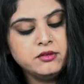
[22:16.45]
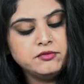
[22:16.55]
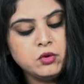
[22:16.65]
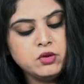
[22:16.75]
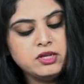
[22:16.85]

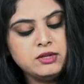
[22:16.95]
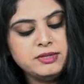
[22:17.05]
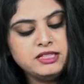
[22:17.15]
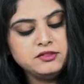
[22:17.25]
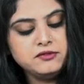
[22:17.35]
Focal
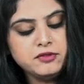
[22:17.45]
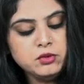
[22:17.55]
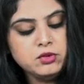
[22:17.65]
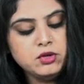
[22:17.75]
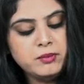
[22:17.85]
means
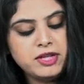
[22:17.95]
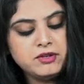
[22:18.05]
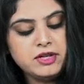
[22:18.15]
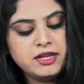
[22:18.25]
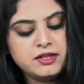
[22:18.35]
few
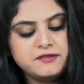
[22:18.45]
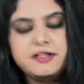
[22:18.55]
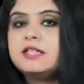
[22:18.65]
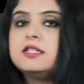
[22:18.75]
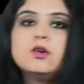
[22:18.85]
glomeruli are
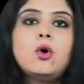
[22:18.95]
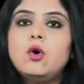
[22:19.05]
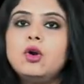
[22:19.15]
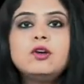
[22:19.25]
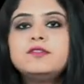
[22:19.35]
affected.
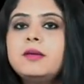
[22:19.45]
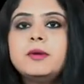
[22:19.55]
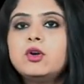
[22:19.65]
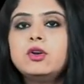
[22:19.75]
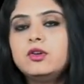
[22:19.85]
All of them
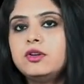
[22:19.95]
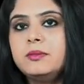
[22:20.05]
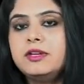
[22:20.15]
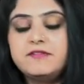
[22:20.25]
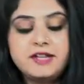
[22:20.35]
are not going to
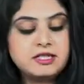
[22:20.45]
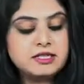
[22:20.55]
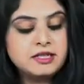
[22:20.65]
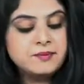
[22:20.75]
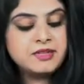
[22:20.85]
be affected.